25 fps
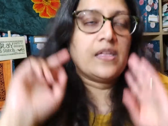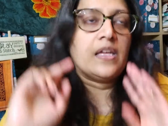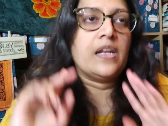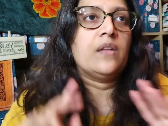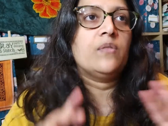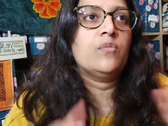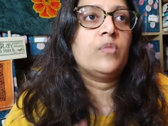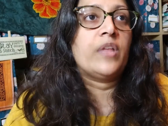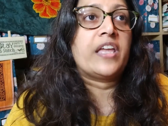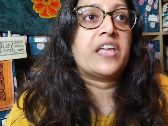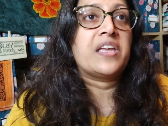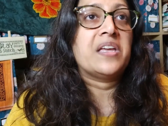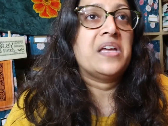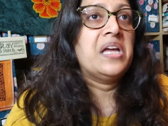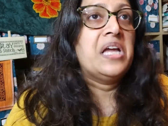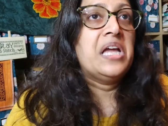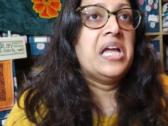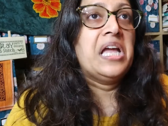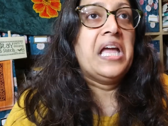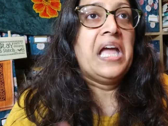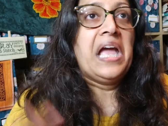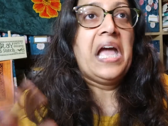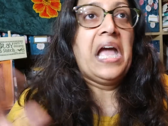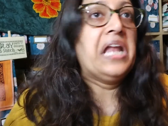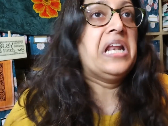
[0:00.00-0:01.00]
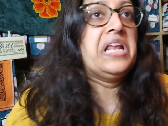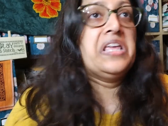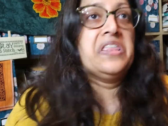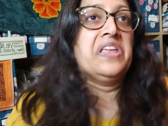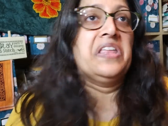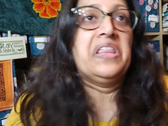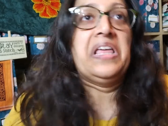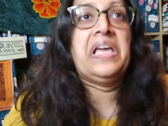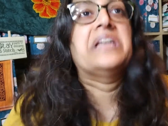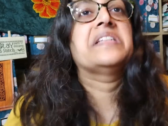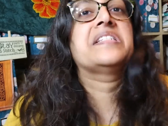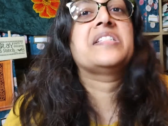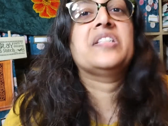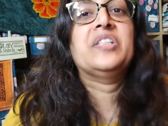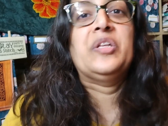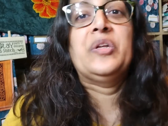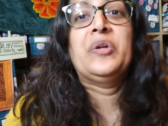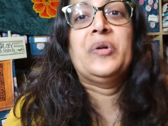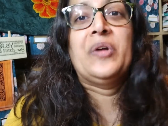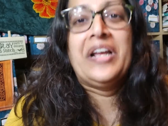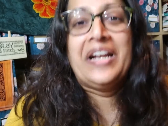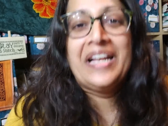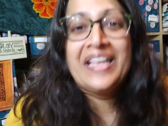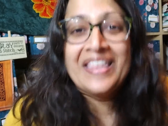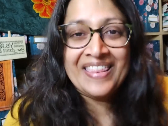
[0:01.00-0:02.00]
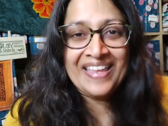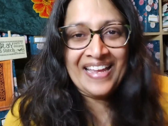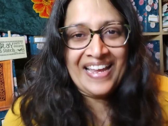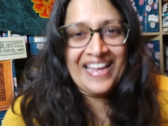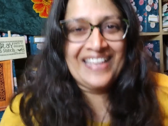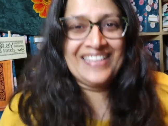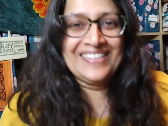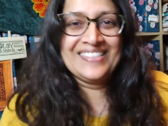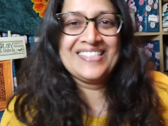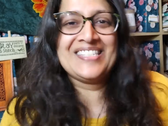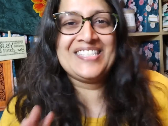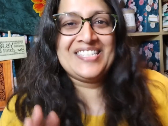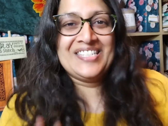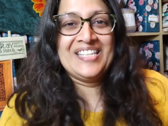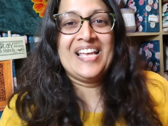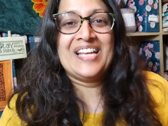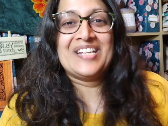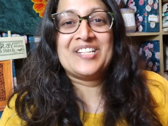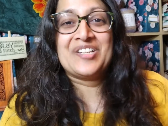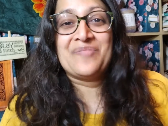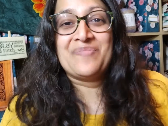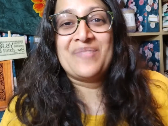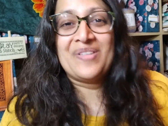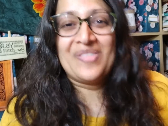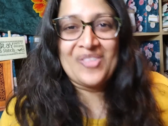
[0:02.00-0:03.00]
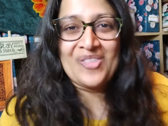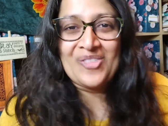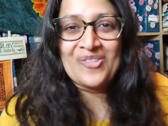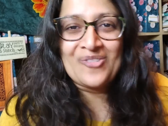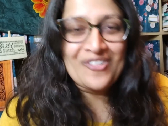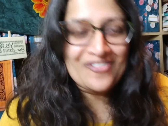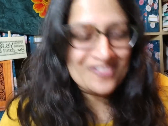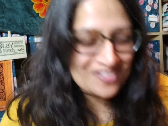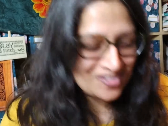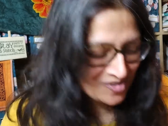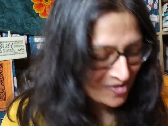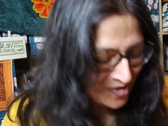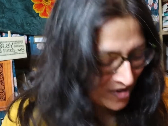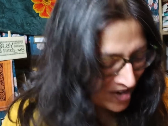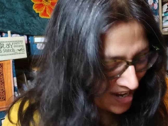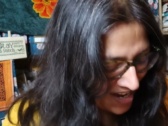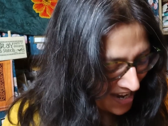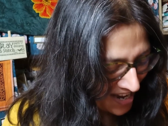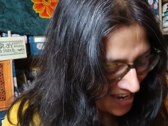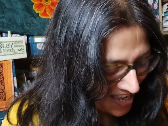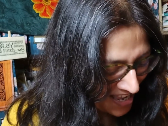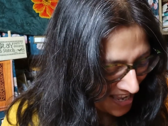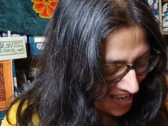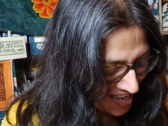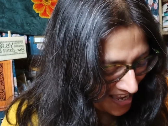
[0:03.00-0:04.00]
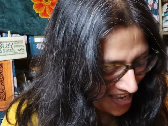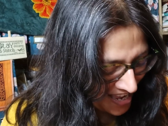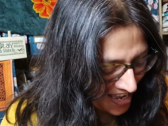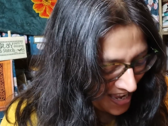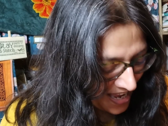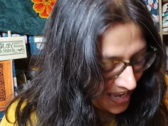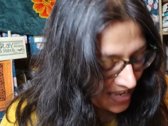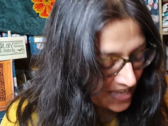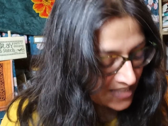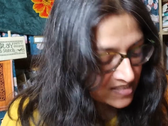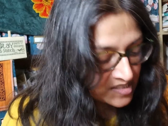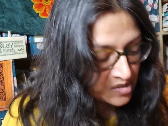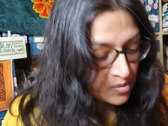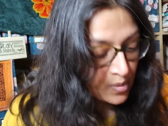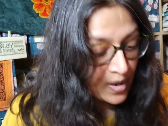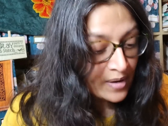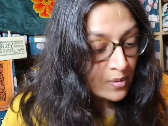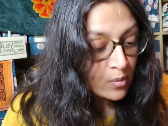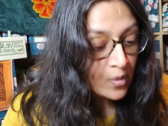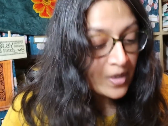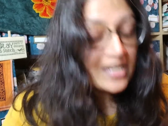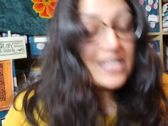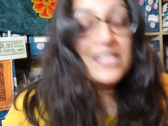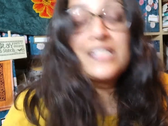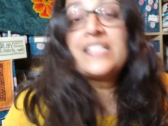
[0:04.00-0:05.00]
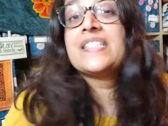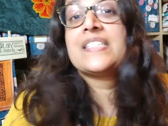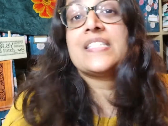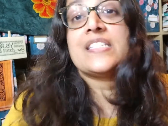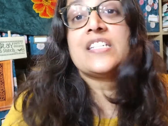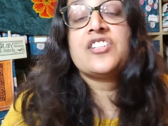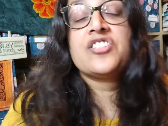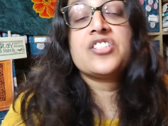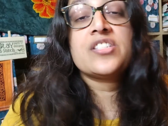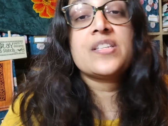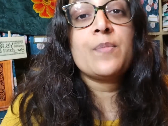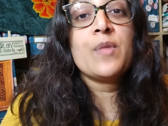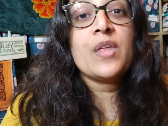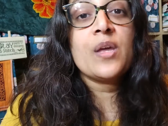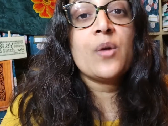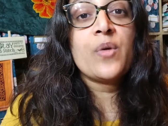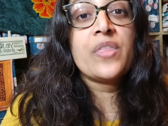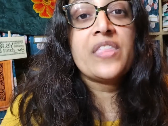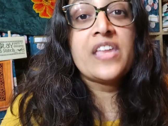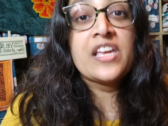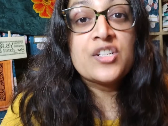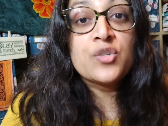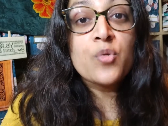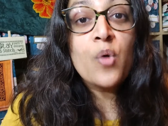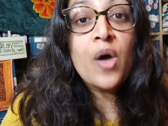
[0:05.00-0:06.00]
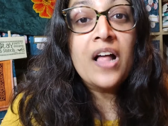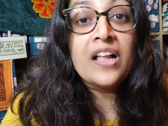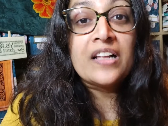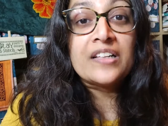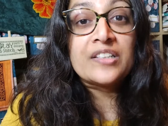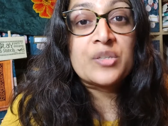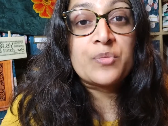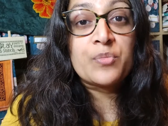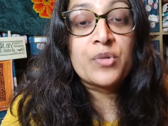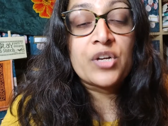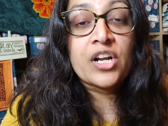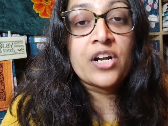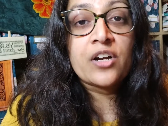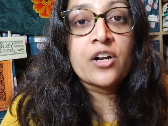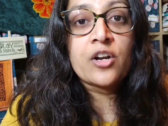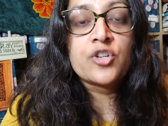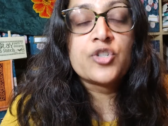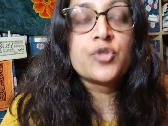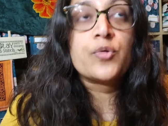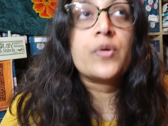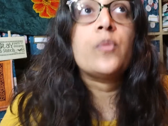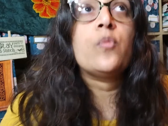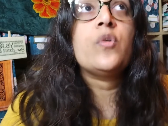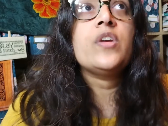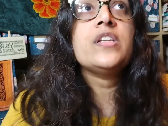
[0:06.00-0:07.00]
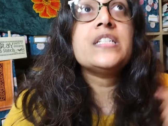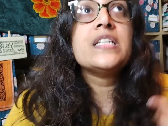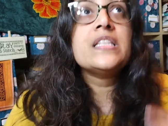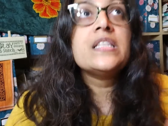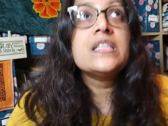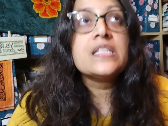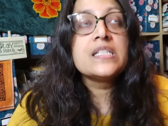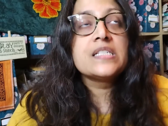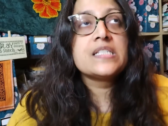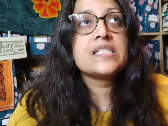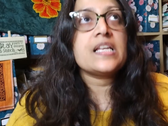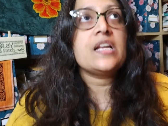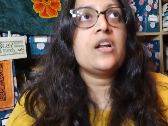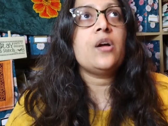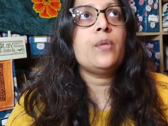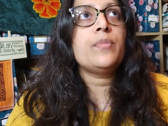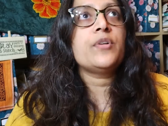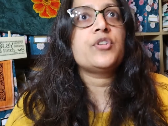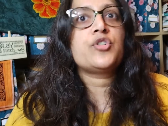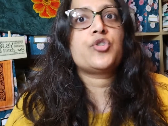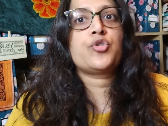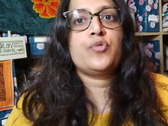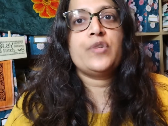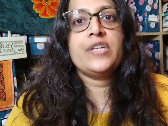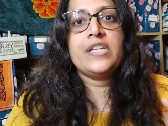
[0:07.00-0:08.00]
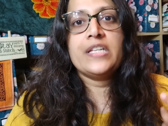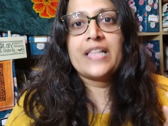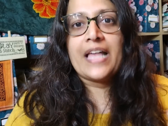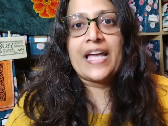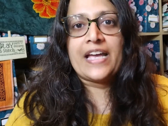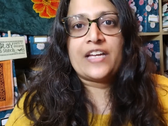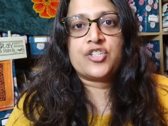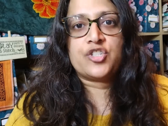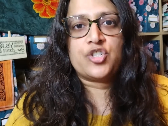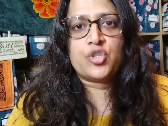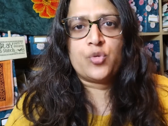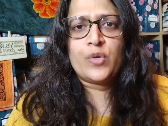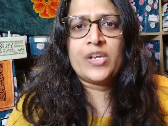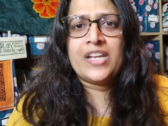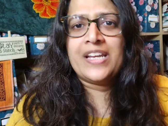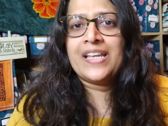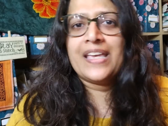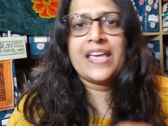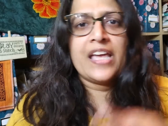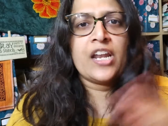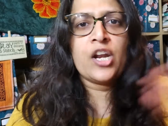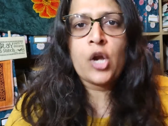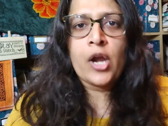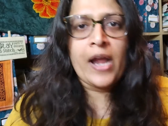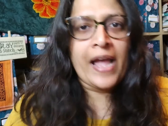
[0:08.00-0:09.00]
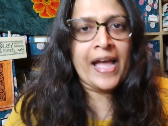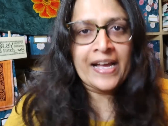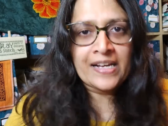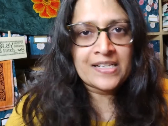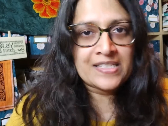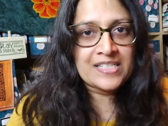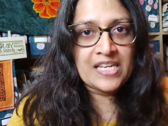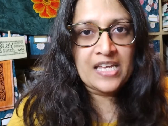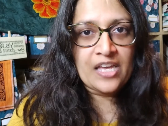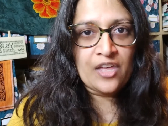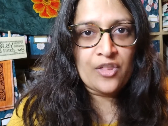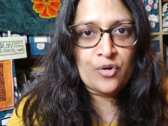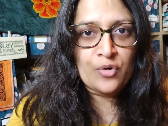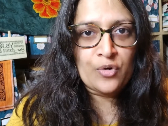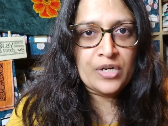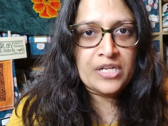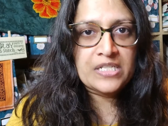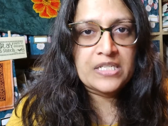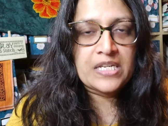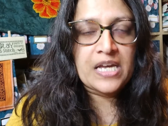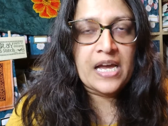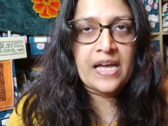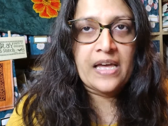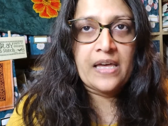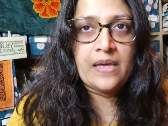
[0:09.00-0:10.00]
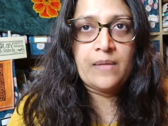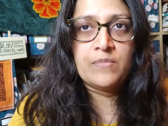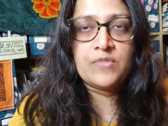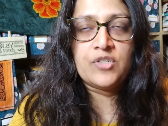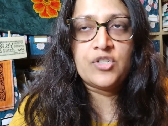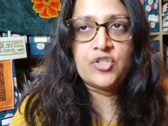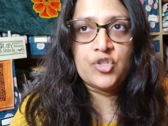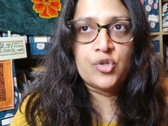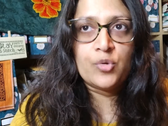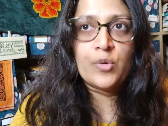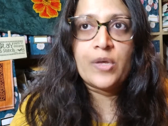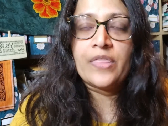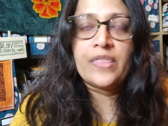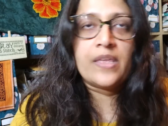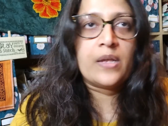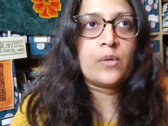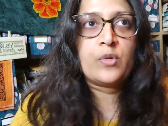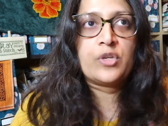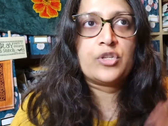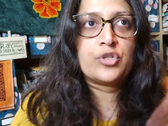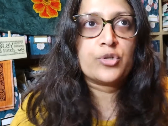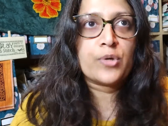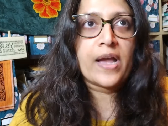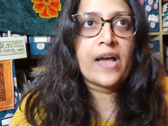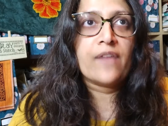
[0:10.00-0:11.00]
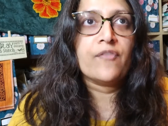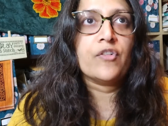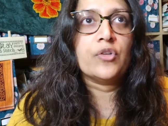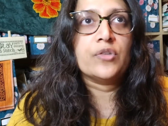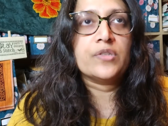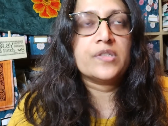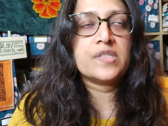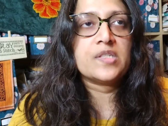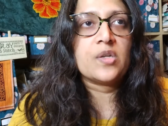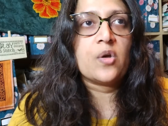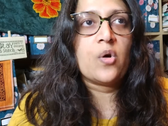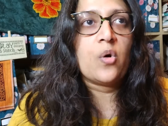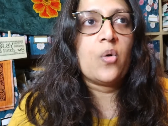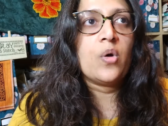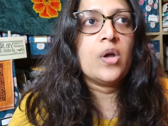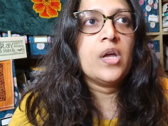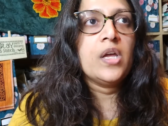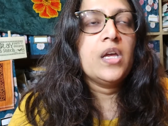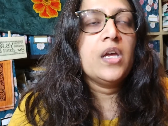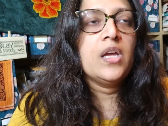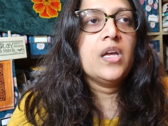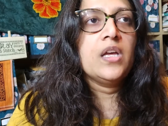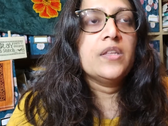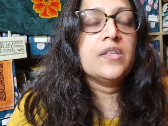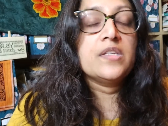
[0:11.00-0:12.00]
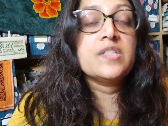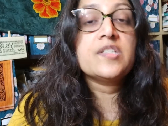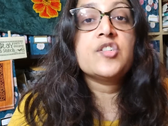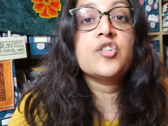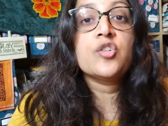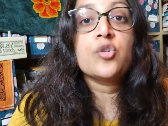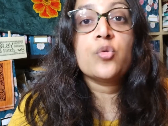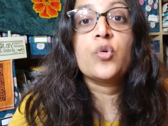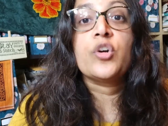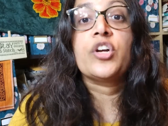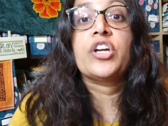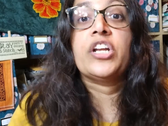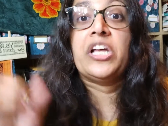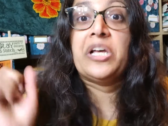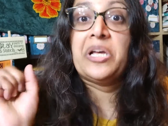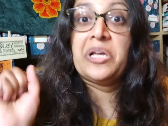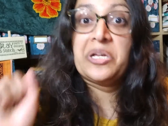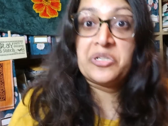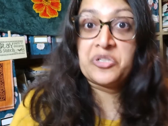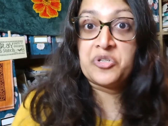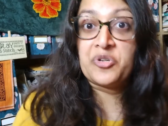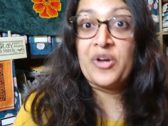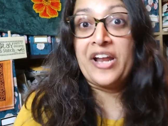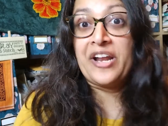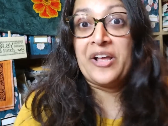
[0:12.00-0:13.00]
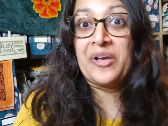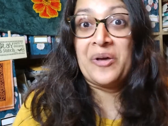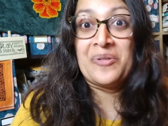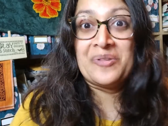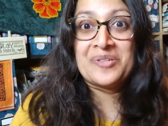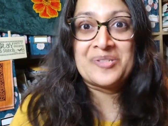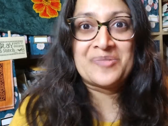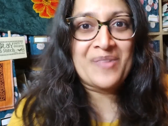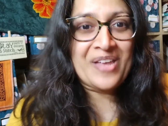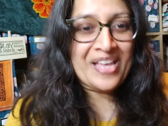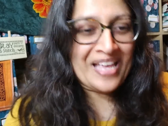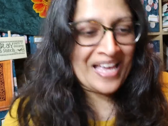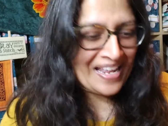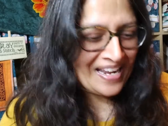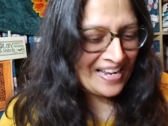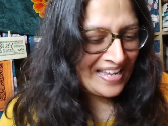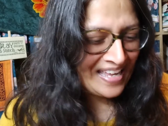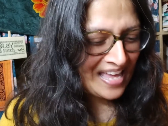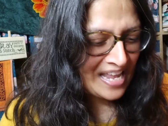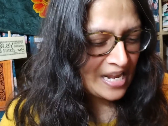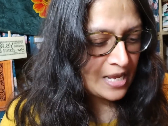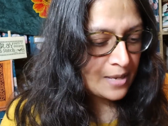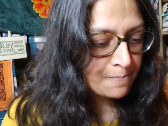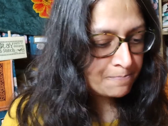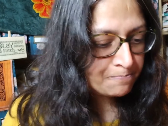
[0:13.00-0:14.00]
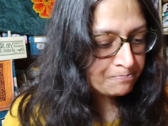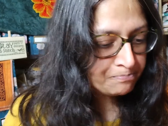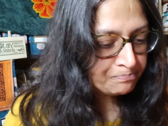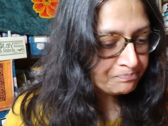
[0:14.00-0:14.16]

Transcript: that like anything that has glitter on it, I'll snatch up at the thrift store. And so I wanted to stitch something with étoile to put on our tree. We didn't set up a tree last year. We didn't get our act together in time to do it, and then we traveled. So this year we're going to try to go this weekend and get it.